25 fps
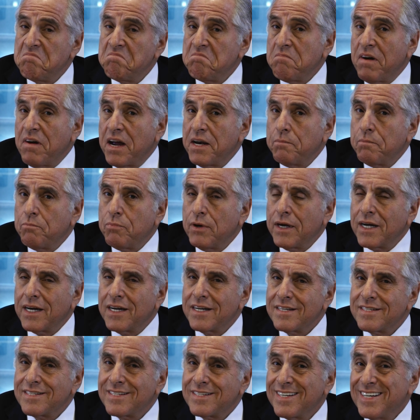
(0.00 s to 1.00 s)
might bring
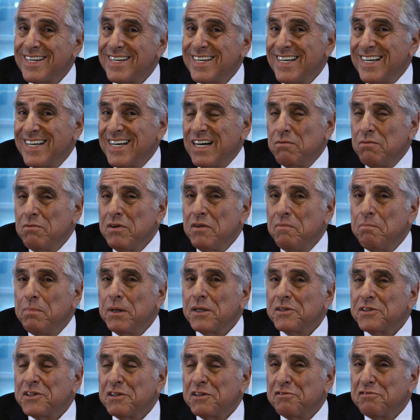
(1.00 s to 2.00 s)
us. We
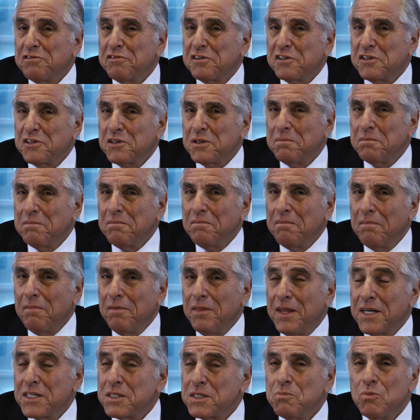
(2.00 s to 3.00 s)
built a firm
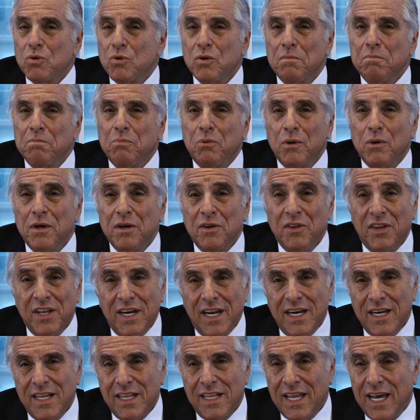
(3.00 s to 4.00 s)
that's more important than
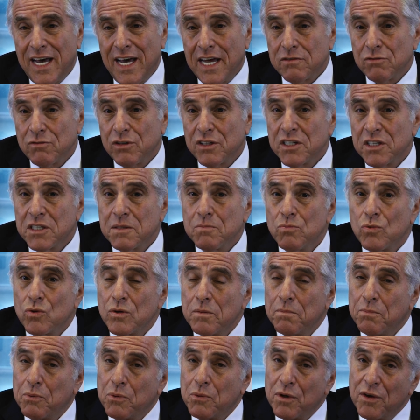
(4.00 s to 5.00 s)
any lateral, that's more
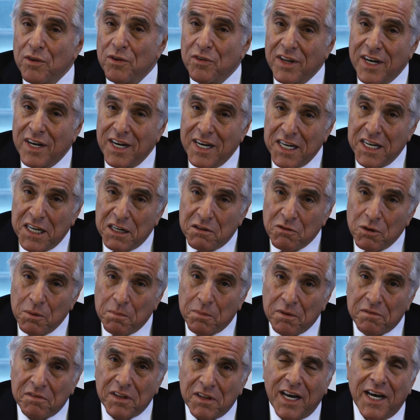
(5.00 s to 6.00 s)
important than any
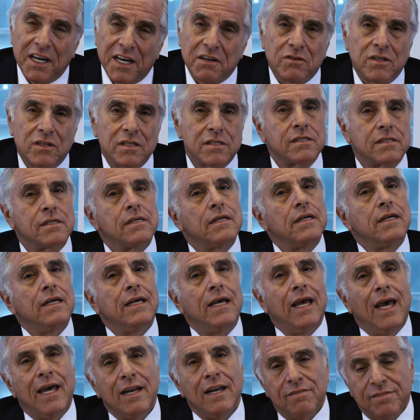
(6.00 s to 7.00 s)
group of laterals.
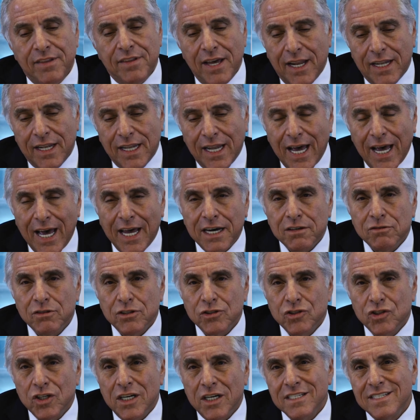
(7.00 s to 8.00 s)
And if that lateral
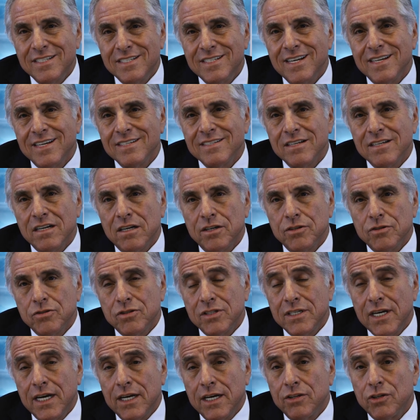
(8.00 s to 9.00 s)
just doesn't
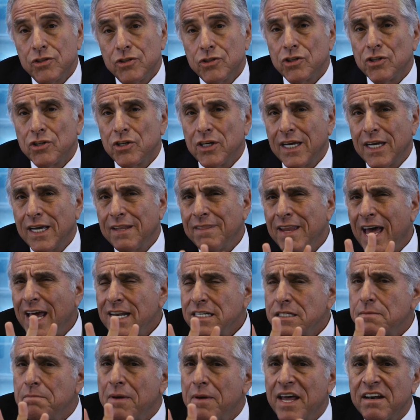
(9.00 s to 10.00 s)
understand the journey, and
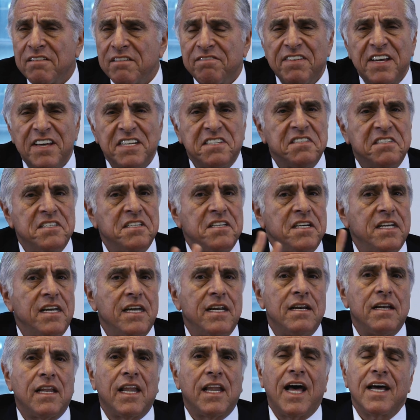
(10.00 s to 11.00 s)
that's manifested
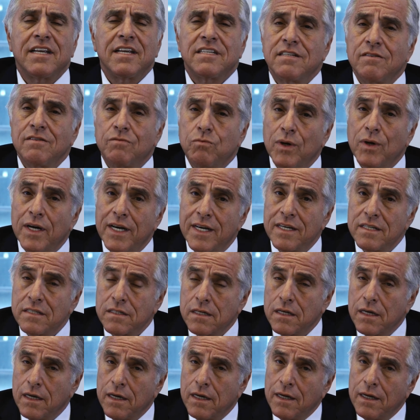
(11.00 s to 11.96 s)
in lots of ways.